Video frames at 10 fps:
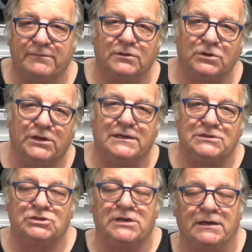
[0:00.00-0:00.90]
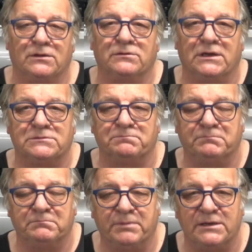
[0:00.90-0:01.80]
a look at his channel. It's
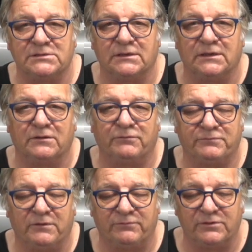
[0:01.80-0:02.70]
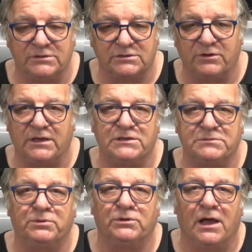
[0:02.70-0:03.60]
basically the first three he's
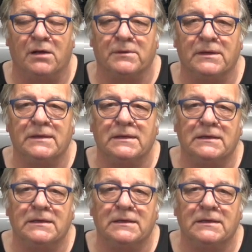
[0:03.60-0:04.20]
put up